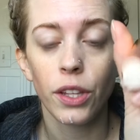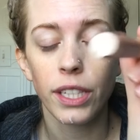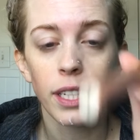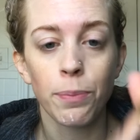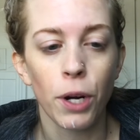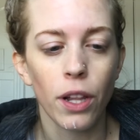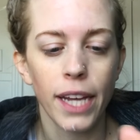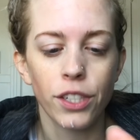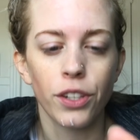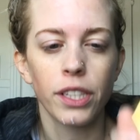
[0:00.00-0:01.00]
So this is
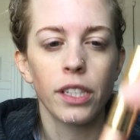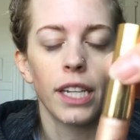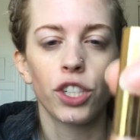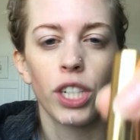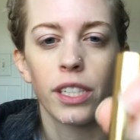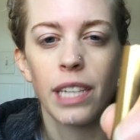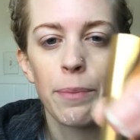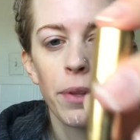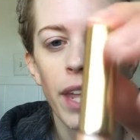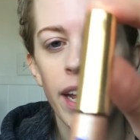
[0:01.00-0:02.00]
Pearlizer. This is actually a
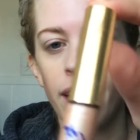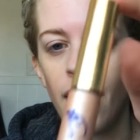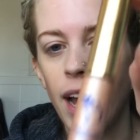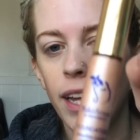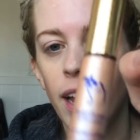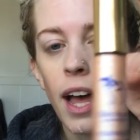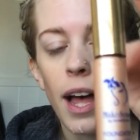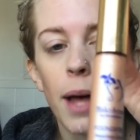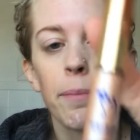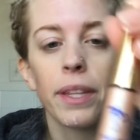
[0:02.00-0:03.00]
sample that I got,
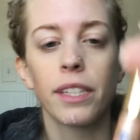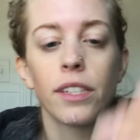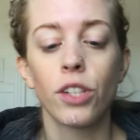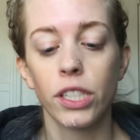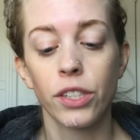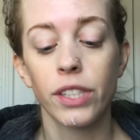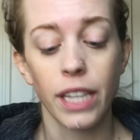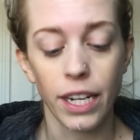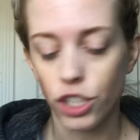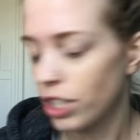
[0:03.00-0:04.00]
but this is also
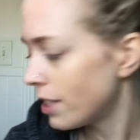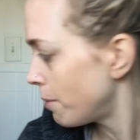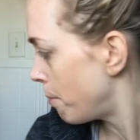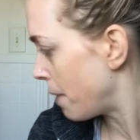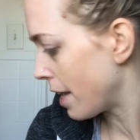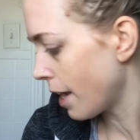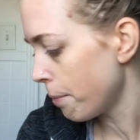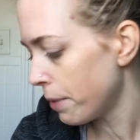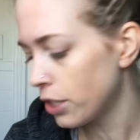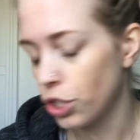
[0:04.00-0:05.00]
Senegence
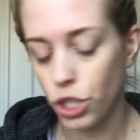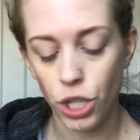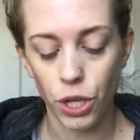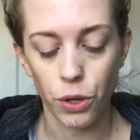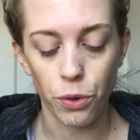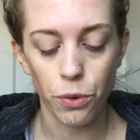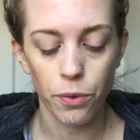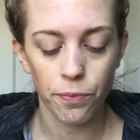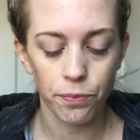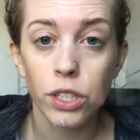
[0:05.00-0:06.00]
makeup too.
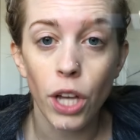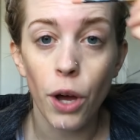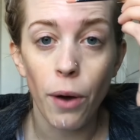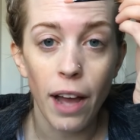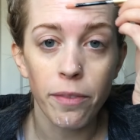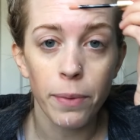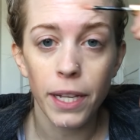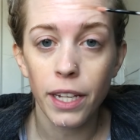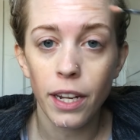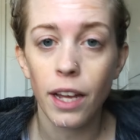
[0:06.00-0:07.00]
So I've
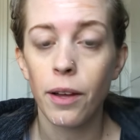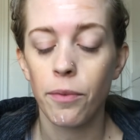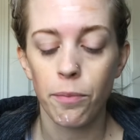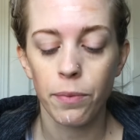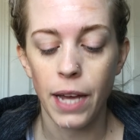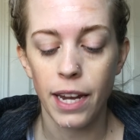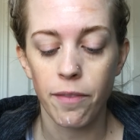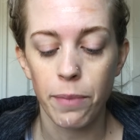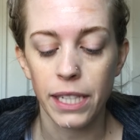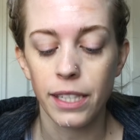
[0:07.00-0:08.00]
been kind
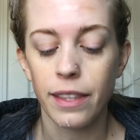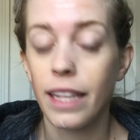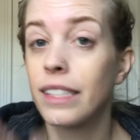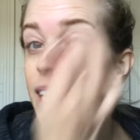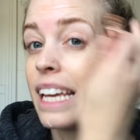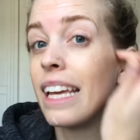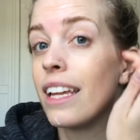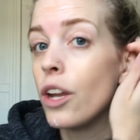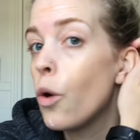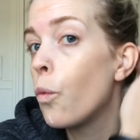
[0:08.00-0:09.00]
of mixing this
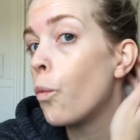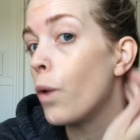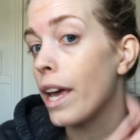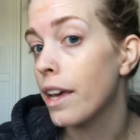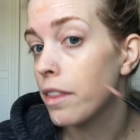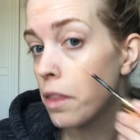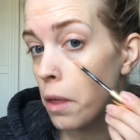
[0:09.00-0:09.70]
in with